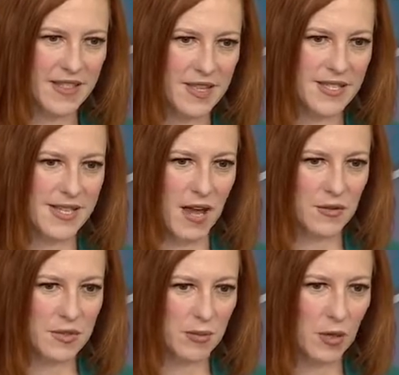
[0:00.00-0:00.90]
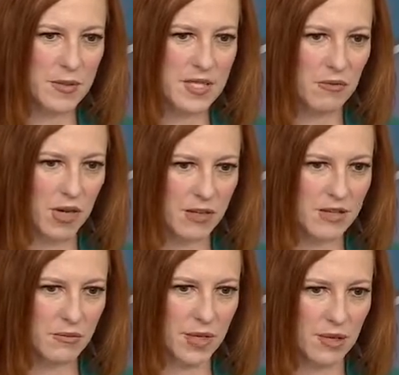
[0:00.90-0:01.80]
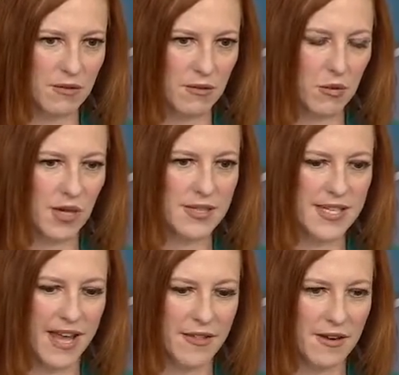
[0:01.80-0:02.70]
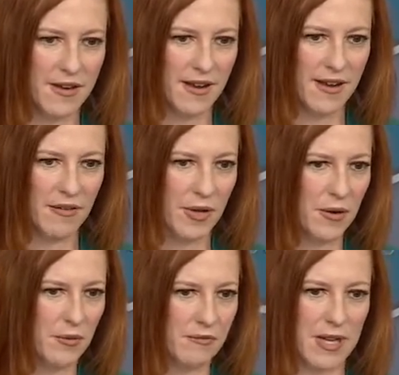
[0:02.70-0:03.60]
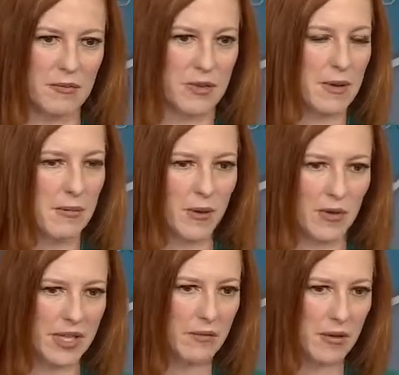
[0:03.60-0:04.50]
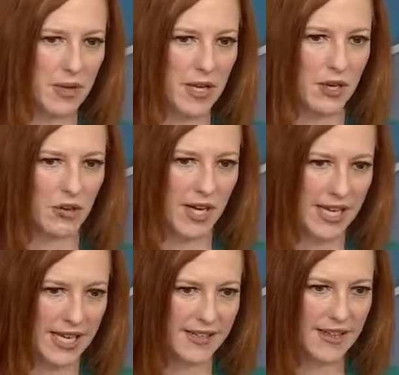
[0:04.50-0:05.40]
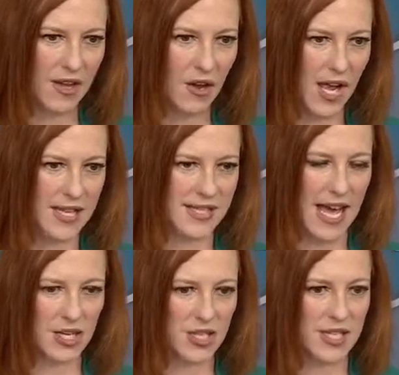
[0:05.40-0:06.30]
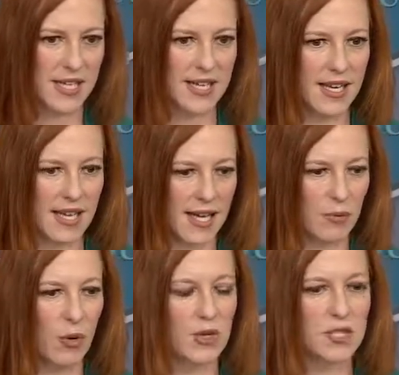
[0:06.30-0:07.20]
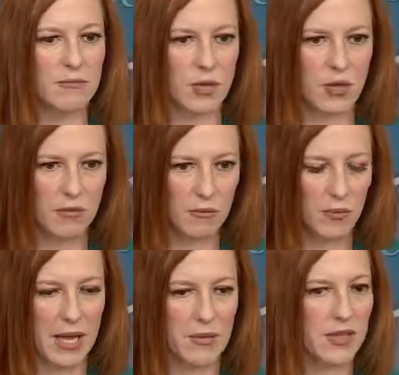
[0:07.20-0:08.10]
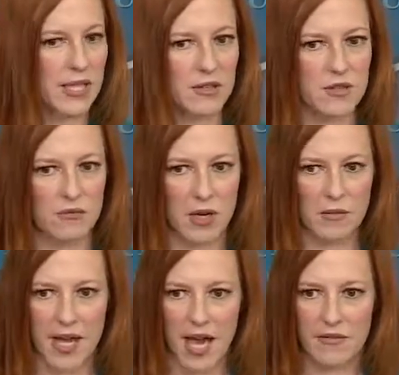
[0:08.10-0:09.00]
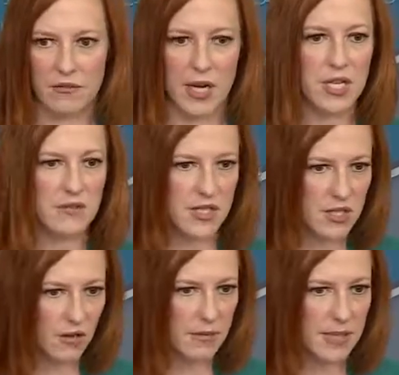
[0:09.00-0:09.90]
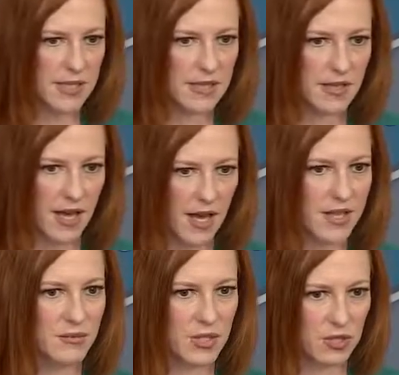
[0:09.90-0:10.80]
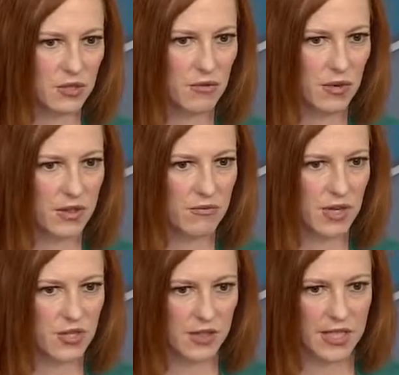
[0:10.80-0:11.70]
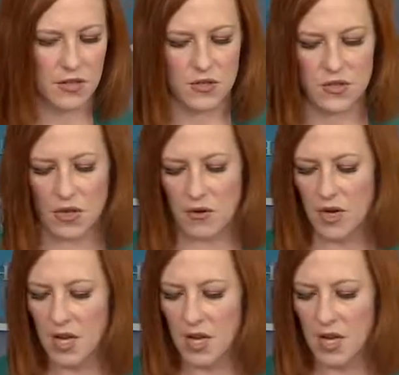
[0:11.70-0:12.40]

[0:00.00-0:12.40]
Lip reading: this is how diplomacy works. We don't work together. We don't meet with people only when we agree. It's actually important to meet with leaders when we have a range of disagreements, as we do with Russian leaders. So